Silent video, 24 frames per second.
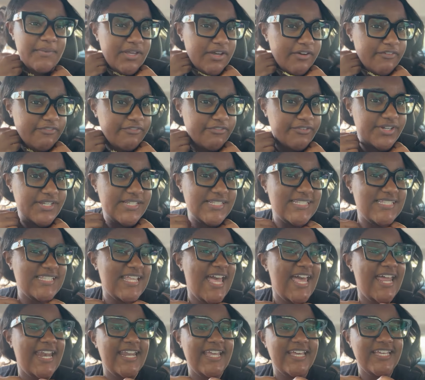a free
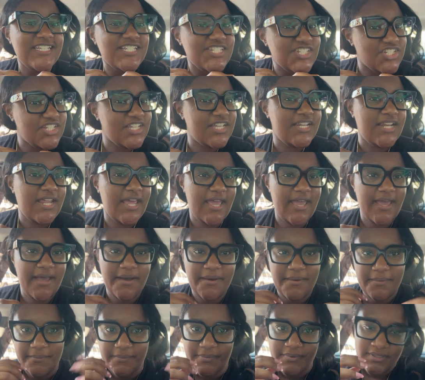sandwich in the app,
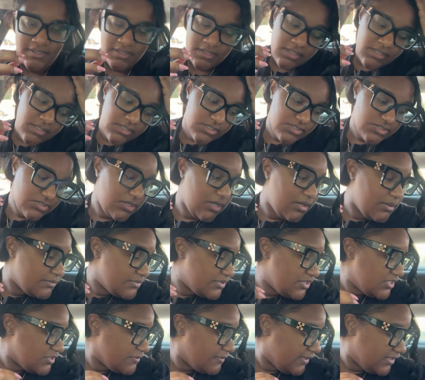so I'm
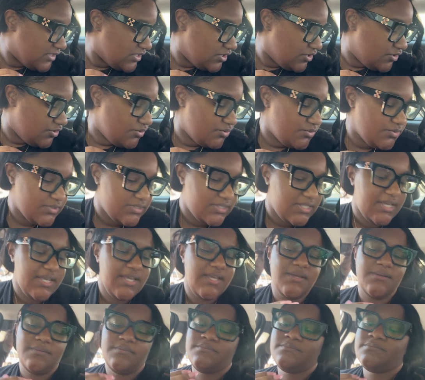just about to use
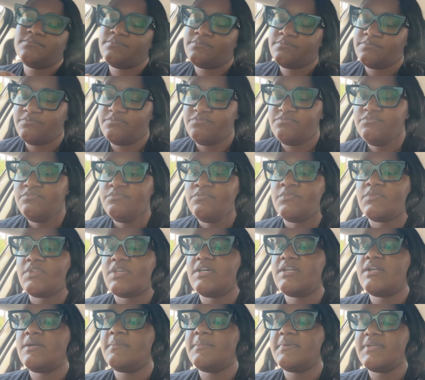that.
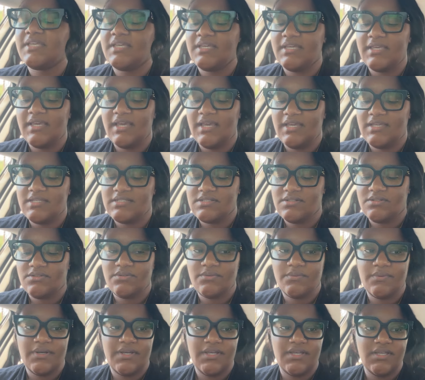I'm gonna get gas on
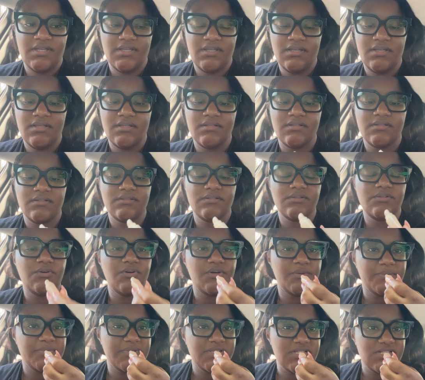the way.
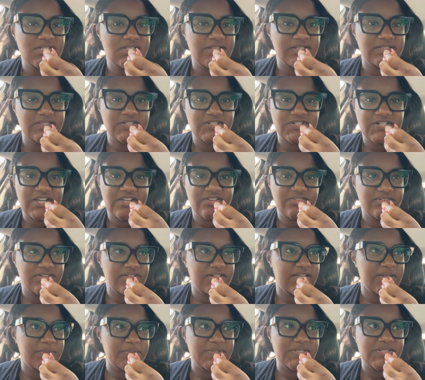Lord, please let the traffic
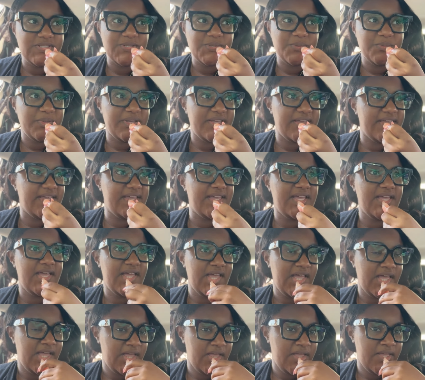not be too bad
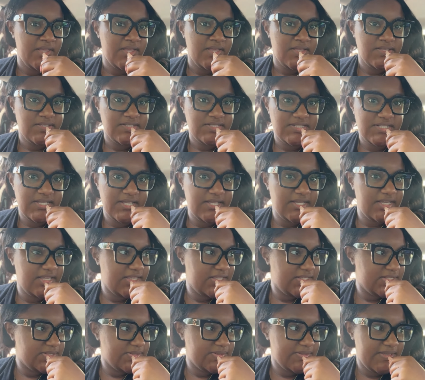so I can
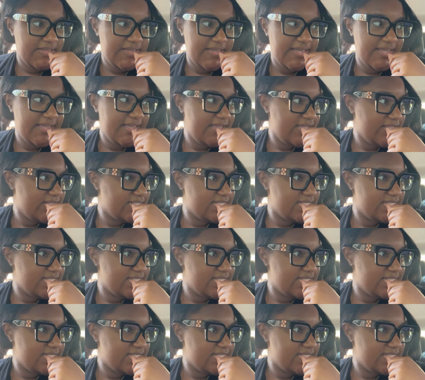get some gas.